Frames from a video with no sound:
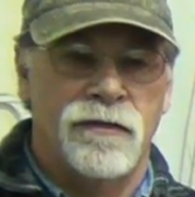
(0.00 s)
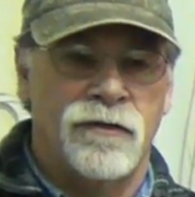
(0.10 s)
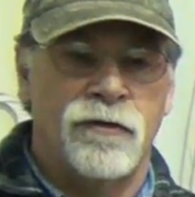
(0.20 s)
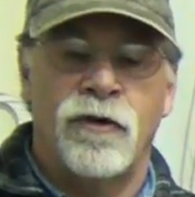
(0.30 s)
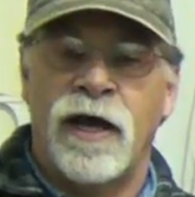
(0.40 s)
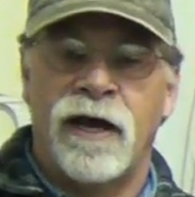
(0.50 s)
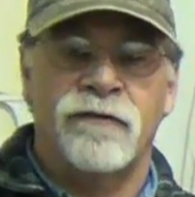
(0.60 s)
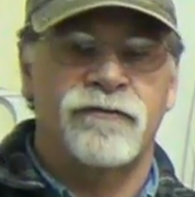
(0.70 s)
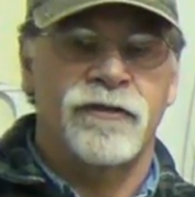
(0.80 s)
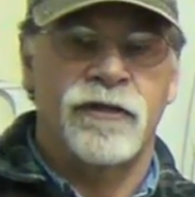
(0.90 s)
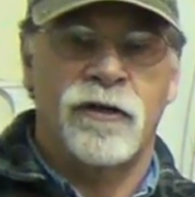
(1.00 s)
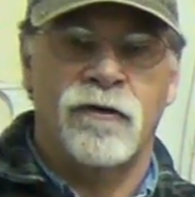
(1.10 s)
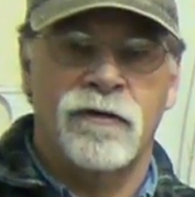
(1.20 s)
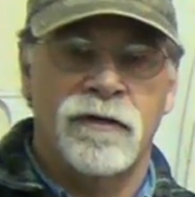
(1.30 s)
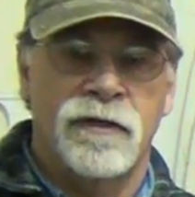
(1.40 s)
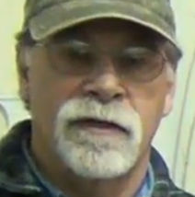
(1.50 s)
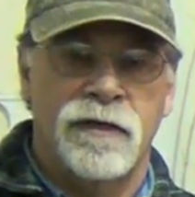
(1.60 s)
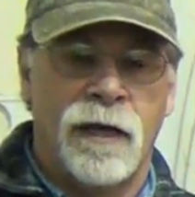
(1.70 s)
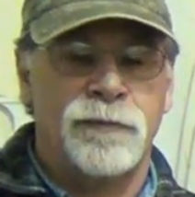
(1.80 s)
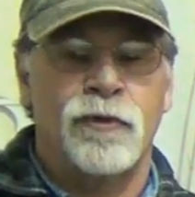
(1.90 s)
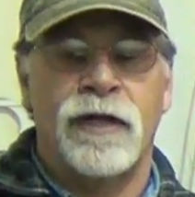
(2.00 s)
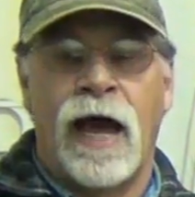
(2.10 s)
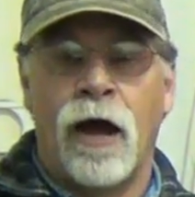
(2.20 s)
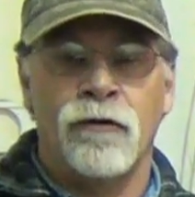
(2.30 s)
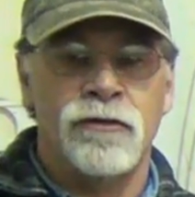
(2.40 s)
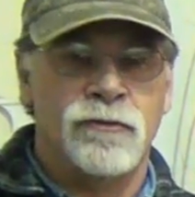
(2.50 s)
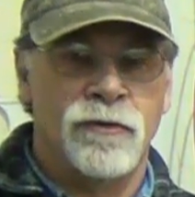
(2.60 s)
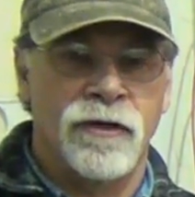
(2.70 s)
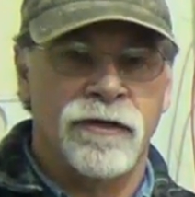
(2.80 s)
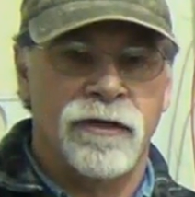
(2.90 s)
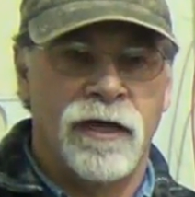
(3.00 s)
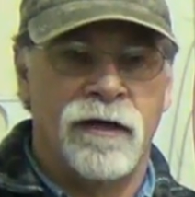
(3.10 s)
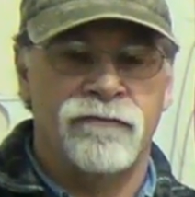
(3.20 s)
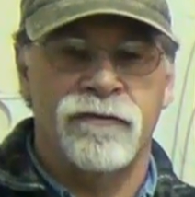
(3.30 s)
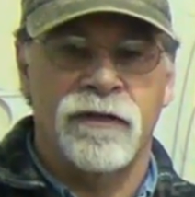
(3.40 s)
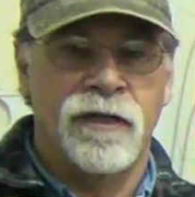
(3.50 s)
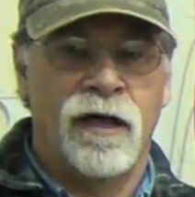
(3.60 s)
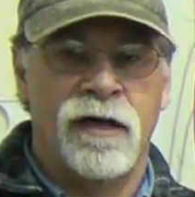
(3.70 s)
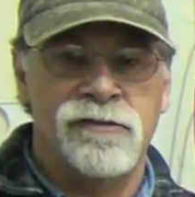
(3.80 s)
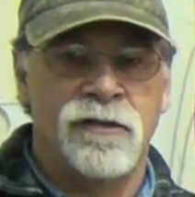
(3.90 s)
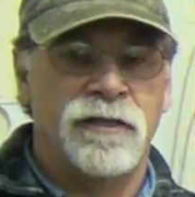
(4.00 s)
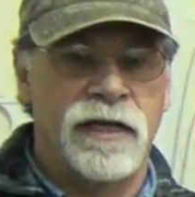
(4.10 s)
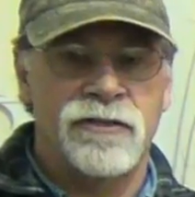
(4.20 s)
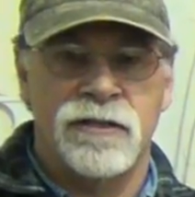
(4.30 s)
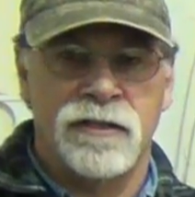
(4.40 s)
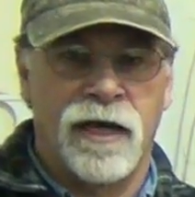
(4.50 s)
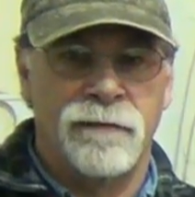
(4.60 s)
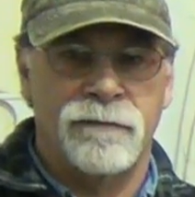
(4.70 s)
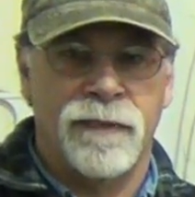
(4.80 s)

You have, you know, up to an hour's worth of consultation time.